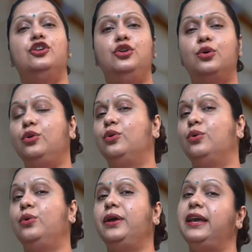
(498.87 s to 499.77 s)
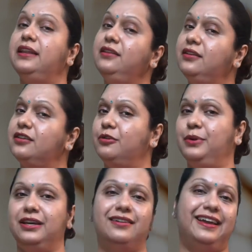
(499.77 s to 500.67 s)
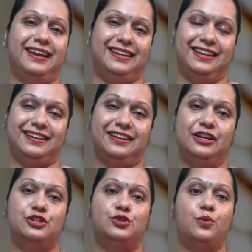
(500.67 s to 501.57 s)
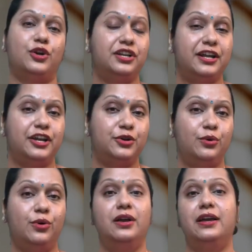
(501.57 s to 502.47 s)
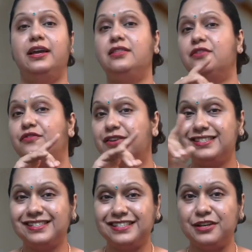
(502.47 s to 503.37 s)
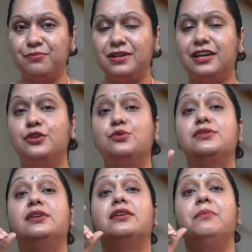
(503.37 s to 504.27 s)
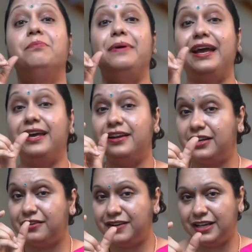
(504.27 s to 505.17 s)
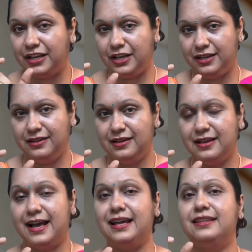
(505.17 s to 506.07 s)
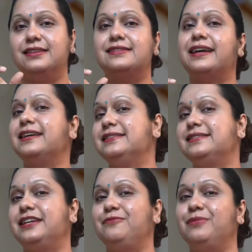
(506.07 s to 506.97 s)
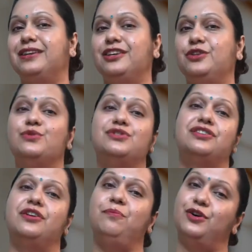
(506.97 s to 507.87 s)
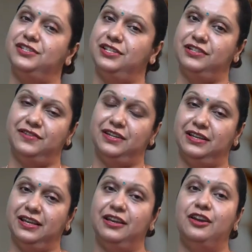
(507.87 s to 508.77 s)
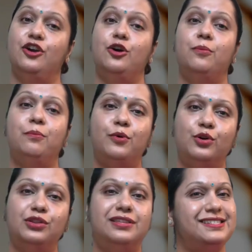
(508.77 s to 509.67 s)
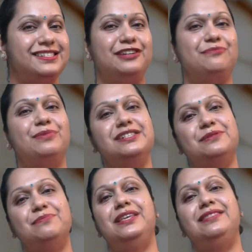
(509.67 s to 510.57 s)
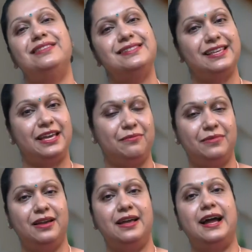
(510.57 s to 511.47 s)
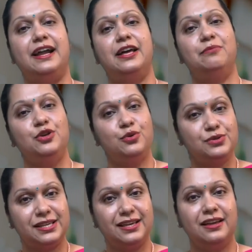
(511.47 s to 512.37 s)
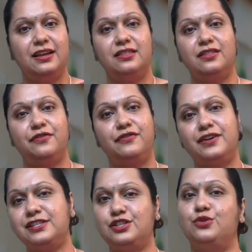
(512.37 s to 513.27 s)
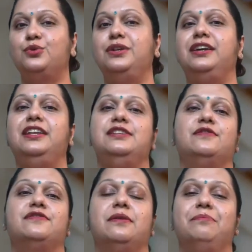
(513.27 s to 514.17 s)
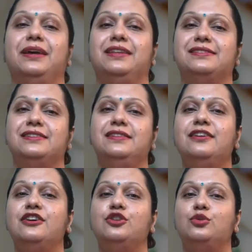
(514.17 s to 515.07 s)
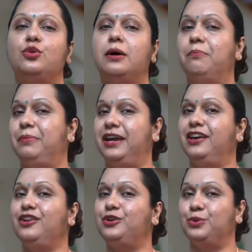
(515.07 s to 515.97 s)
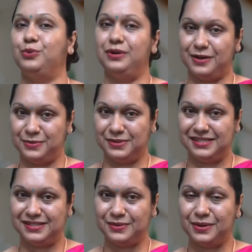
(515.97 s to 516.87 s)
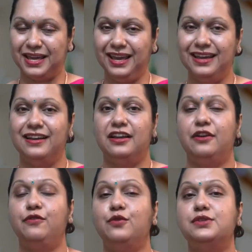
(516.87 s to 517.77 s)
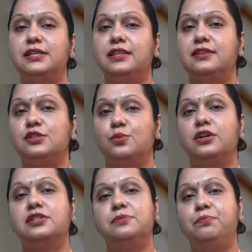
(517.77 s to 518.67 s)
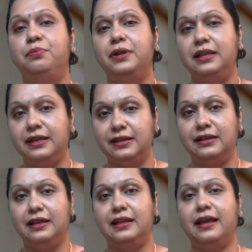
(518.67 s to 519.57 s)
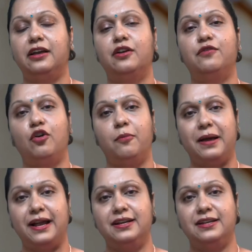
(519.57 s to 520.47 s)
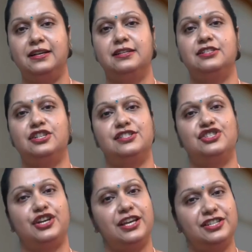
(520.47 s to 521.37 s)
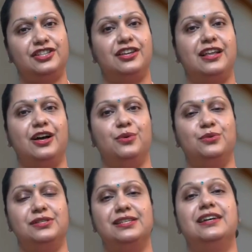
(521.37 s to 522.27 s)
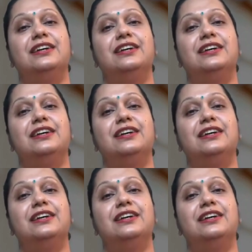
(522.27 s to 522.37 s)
dolo in curbing a headache. So what did I do? In the first statement, I used the comparative degree, and in the second statement, I used the positive degree. Both the statements mean the same, and I'm using the first two degrees of comparison to compare two nouns. Okay, if you see, this works brilliantly like a format. Just change the nouns,